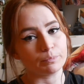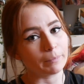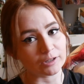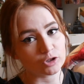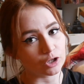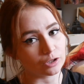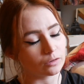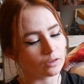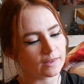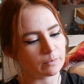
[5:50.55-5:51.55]
mansion
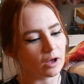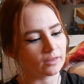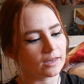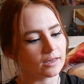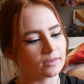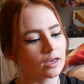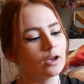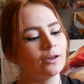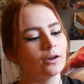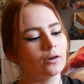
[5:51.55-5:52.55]
that this party is
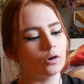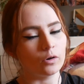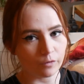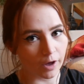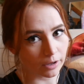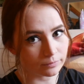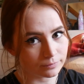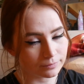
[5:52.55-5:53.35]
on fire.